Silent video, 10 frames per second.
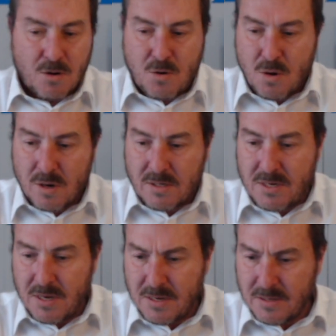
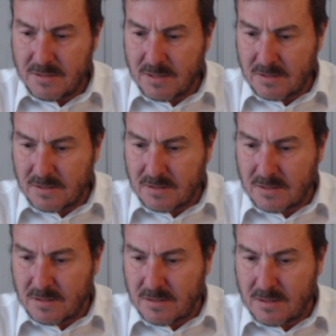Good, is it?
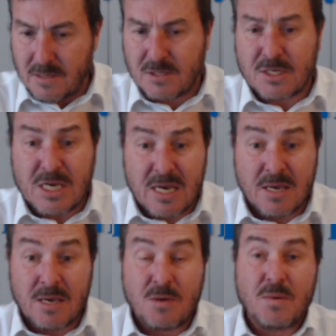
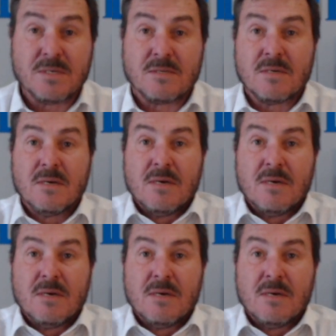Gee whiz.